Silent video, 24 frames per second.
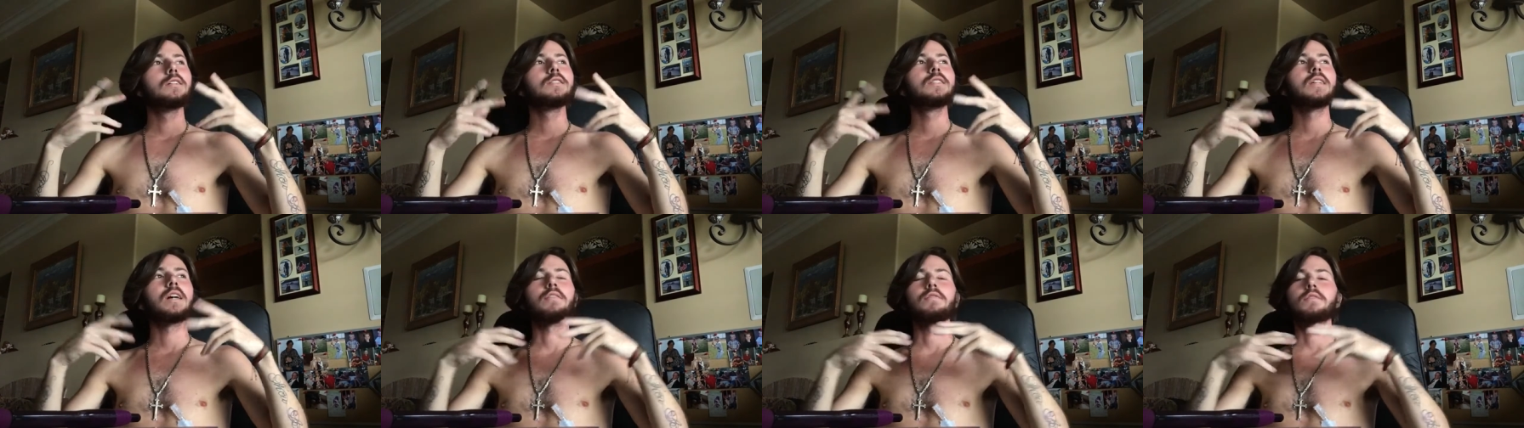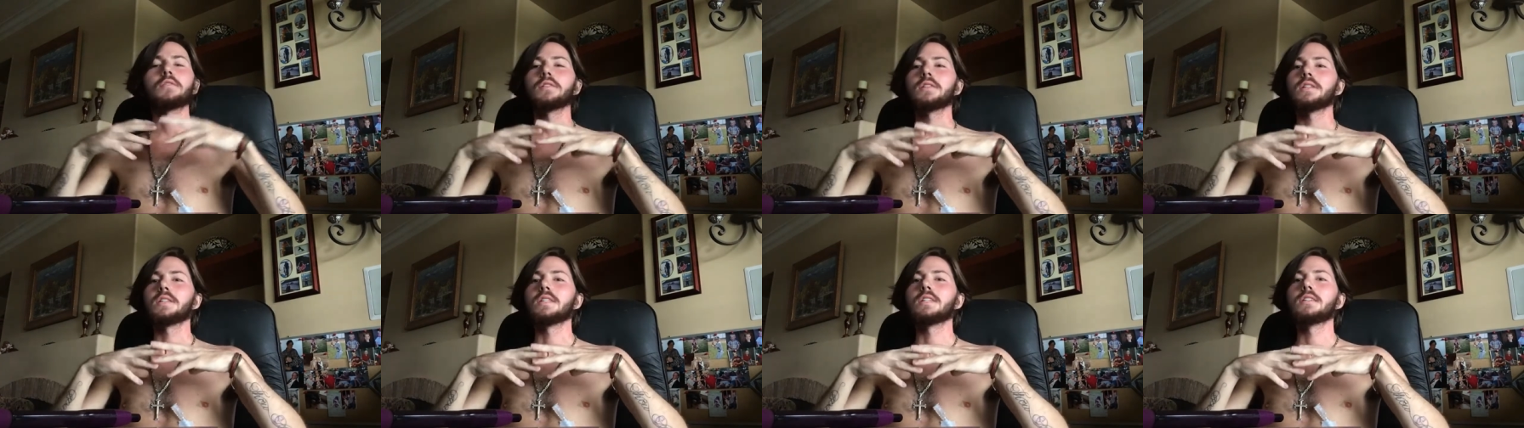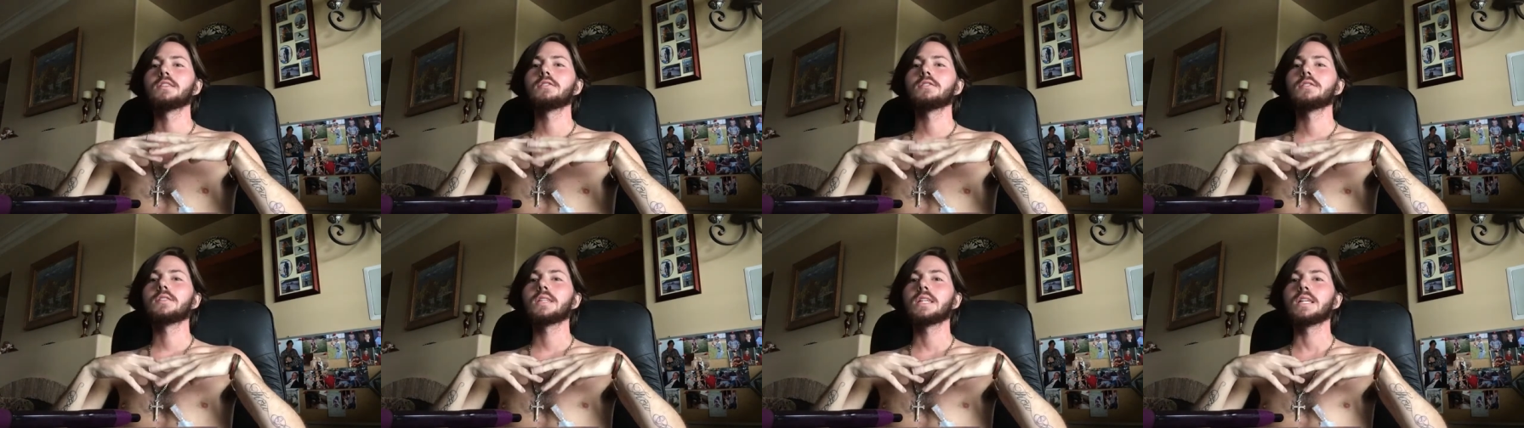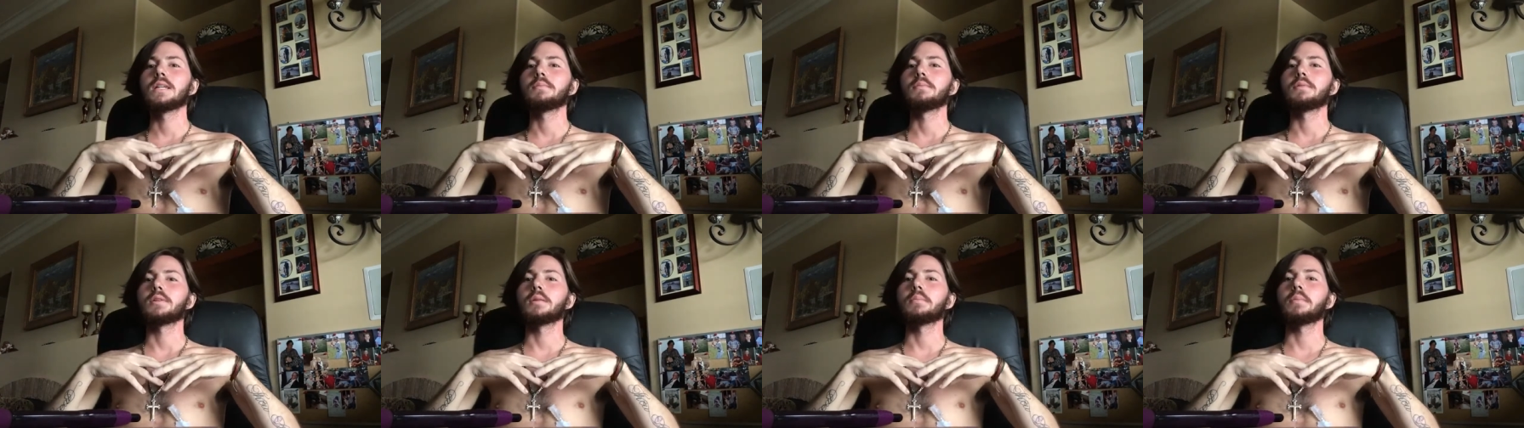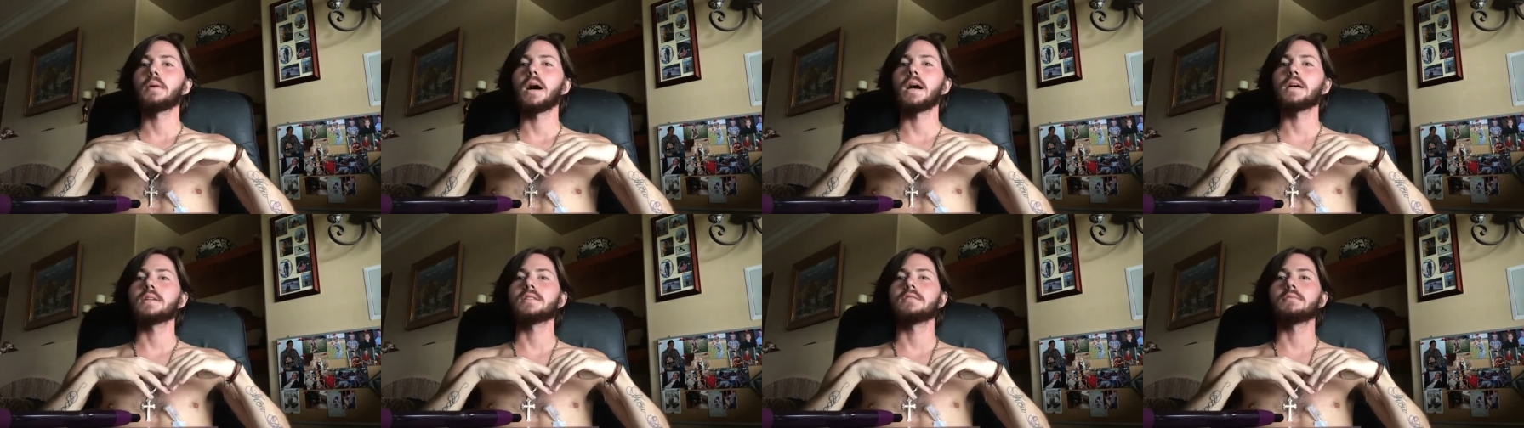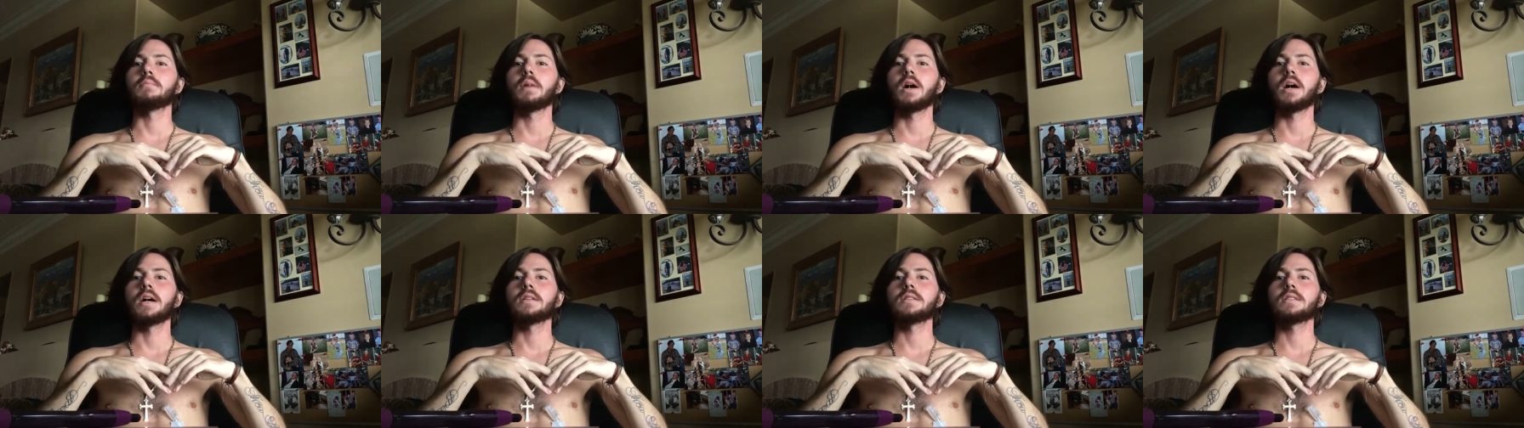definitely keeping a positive
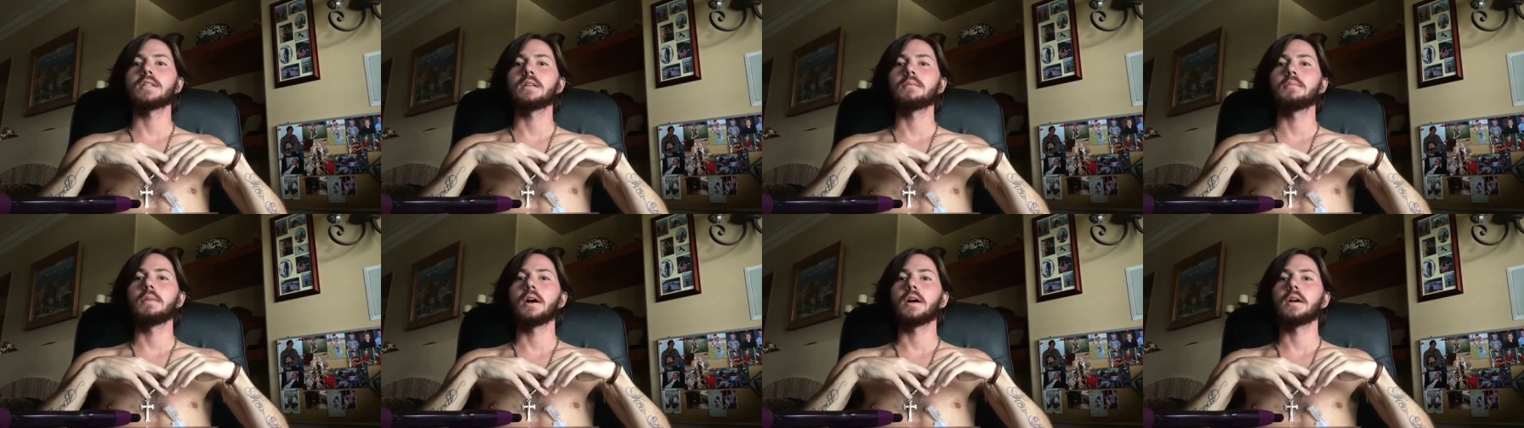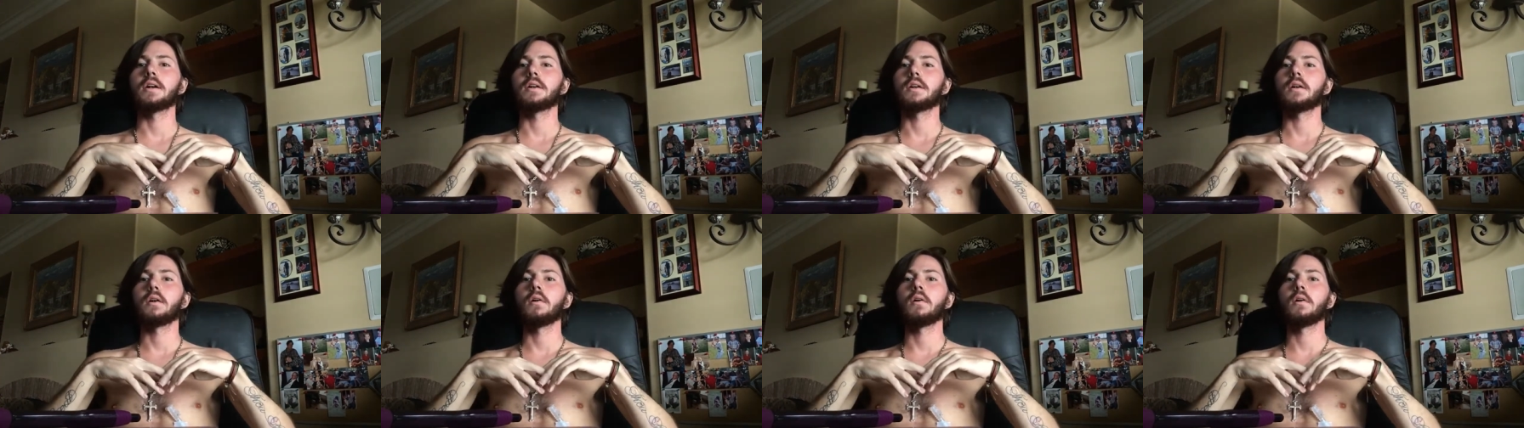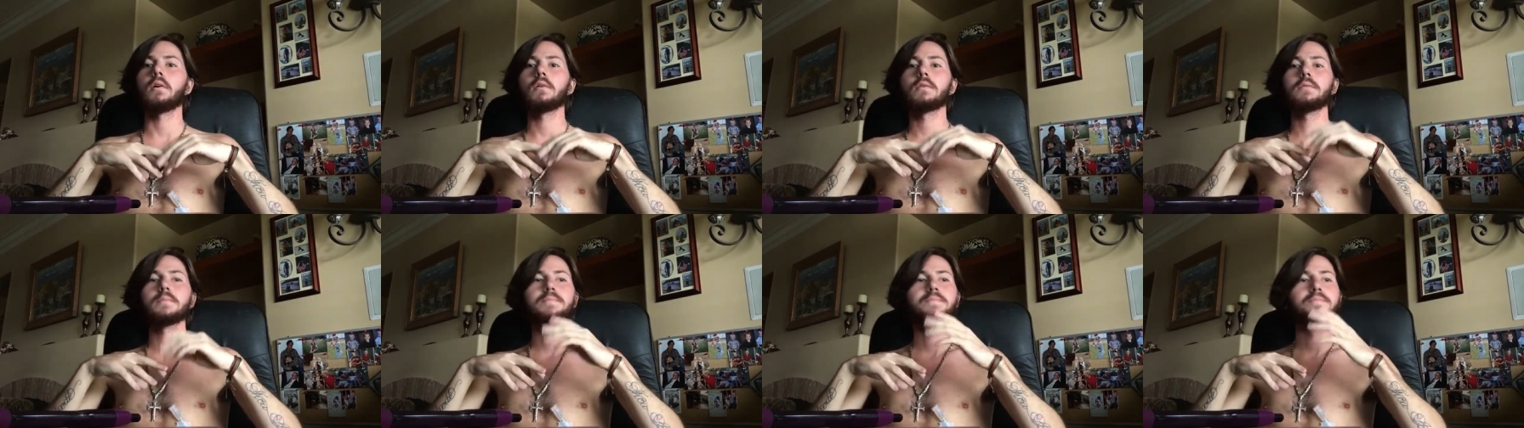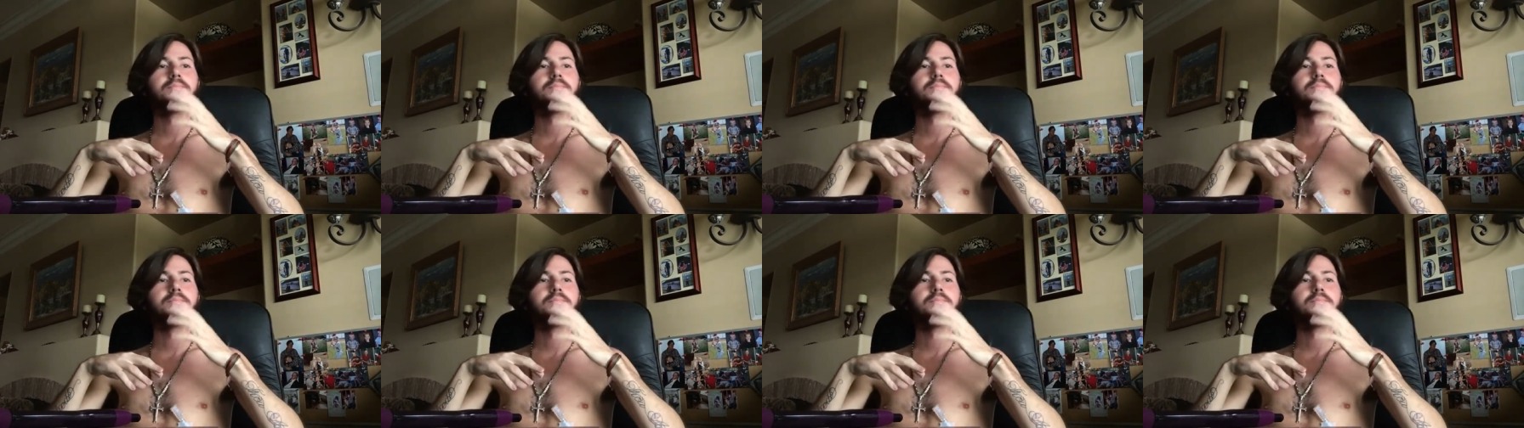mindset about it all.